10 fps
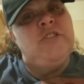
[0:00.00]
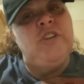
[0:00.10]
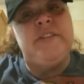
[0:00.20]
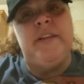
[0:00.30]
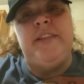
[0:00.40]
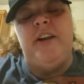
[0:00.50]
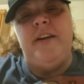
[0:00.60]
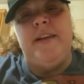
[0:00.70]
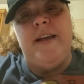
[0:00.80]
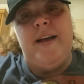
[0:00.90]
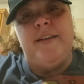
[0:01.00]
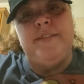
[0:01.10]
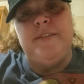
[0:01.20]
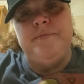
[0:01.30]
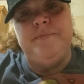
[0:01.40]
Just a theory,
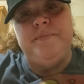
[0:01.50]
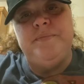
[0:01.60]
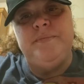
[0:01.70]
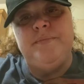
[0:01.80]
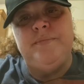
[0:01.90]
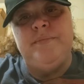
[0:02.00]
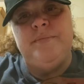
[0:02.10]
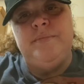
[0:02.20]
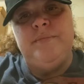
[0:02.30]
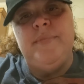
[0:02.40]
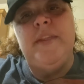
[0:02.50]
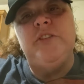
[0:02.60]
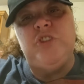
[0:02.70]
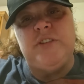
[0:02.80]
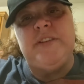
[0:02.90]
guys.
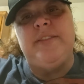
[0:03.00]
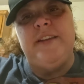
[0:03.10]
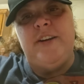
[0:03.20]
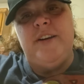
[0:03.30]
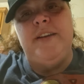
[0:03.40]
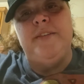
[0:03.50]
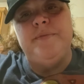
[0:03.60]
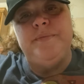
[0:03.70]
Just a theory.